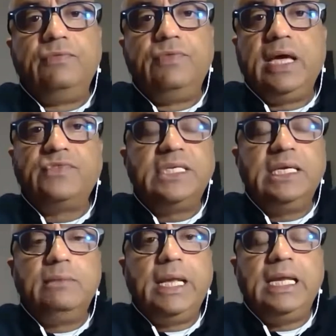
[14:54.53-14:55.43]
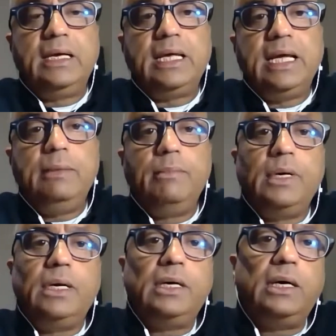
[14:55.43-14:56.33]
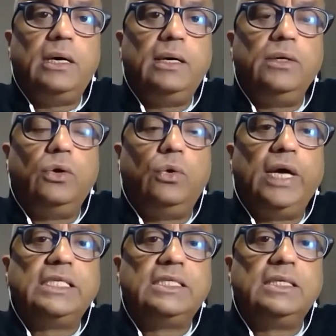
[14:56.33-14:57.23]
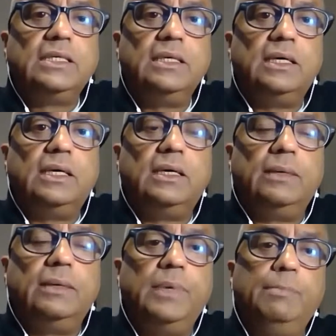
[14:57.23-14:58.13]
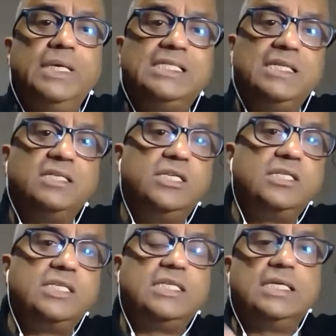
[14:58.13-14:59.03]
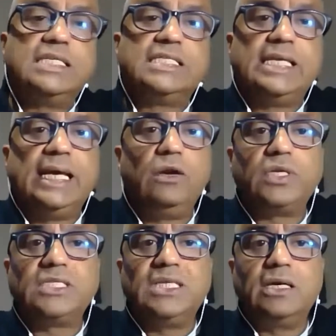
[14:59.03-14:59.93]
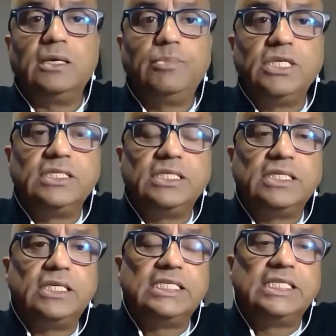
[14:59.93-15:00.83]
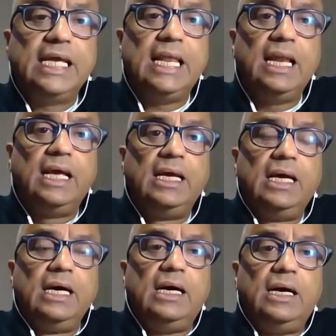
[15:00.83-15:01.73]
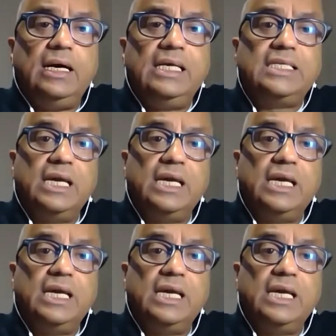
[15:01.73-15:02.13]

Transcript: we have seen many a time, you know, once a, a, business reaches a certain scale or a startup reaches a certain scale, it's